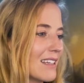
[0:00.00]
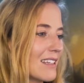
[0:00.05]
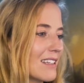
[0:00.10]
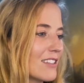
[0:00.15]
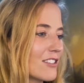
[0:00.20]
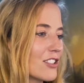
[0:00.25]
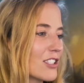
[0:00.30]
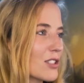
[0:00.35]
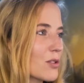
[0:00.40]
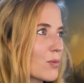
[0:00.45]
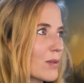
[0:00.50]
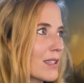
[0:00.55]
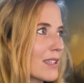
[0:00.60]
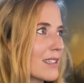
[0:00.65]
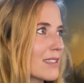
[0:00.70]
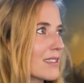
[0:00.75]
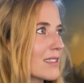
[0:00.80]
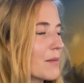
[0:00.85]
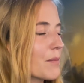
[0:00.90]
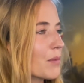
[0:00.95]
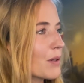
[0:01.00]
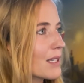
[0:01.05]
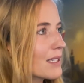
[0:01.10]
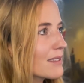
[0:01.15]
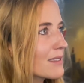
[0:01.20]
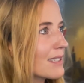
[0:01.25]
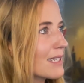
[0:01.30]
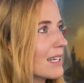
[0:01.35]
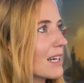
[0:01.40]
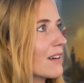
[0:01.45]
just with the
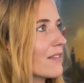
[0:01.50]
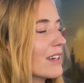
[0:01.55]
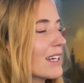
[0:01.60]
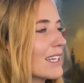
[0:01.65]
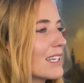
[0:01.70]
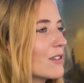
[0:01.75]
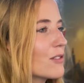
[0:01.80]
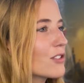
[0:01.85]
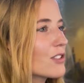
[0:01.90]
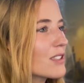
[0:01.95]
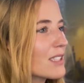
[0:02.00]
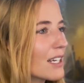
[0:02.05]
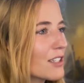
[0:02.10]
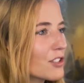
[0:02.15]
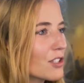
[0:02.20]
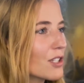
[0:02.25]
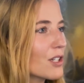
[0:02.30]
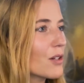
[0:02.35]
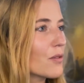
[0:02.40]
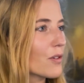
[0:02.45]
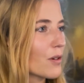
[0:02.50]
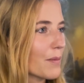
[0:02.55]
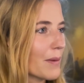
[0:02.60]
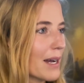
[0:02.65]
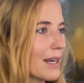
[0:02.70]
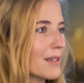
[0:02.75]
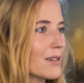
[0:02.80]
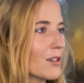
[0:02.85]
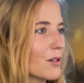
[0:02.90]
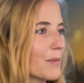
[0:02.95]
simplicity of it. And it was such a good
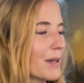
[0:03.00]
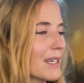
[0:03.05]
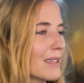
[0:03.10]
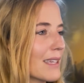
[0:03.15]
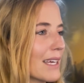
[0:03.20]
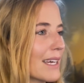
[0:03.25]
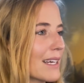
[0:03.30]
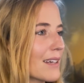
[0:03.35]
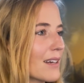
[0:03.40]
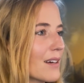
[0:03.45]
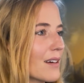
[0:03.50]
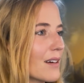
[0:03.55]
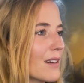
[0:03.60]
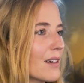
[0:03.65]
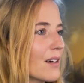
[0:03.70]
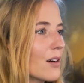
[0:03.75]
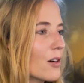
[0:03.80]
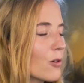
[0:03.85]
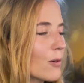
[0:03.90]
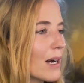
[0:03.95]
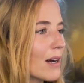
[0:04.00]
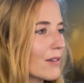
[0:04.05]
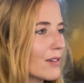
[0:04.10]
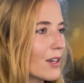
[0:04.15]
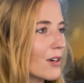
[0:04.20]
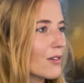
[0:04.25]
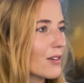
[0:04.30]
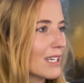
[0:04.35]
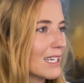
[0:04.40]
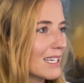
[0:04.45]
reminder, being like, oh, wow,
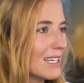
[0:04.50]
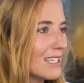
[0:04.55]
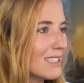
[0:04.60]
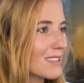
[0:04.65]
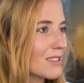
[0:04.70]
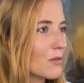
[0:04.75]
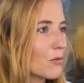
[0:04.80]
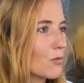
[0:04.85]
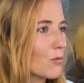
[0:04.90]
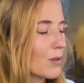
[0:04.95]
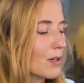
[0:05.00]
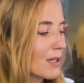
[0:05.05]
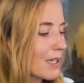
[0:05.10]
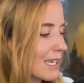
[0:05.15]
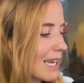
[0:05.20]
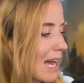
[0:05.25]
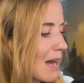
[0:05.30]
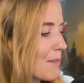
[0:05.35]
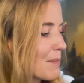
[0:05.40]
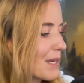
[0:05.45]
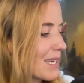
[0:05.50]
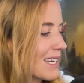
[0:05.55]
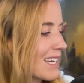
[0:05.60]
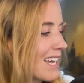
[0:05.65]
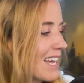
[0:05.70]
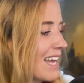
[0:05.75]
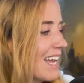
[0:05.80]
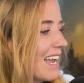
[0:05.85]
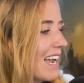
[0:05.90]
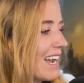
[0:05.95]
no, he's really happy.
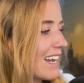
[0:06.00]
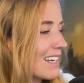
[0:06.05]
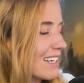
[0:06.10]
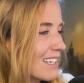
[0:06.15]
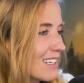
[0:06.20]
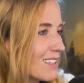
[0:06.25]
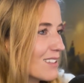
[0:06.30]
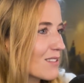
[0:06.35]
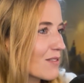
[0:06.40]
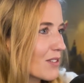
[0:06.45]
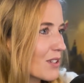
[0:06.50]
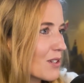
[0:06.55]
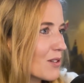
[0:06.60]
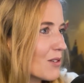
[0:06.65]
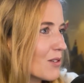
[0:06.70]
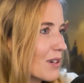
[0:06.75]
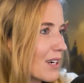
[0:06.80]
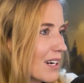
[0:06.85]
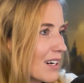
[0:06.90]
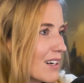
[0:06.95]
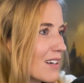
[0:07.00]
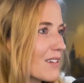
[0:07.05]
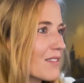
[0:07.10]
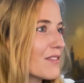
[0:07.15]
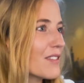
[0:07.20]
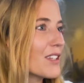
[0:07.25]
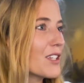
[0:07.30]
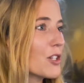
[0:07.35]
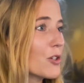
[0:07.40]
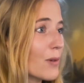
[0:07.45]
And his view of
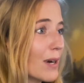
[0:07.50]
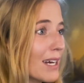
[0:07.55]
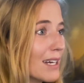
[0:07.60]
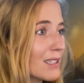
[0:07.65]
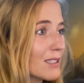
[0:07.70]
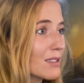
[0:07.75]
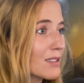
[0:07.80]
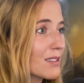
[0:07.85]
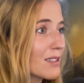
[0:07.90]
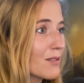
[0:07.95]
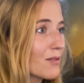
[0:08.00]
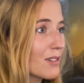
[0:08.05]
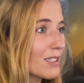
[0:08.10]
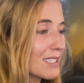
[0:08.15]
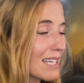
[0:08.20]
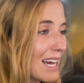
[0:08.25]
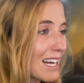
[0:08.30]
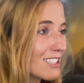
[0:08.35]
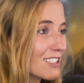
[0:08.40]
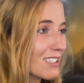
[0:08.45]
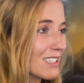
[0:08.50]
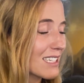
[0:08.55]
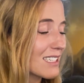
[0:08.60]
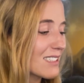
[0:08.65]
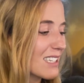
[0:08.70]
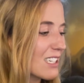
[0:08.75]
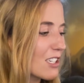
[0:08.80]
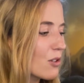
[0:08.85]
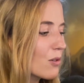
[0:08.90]
the US was actually, he's like, you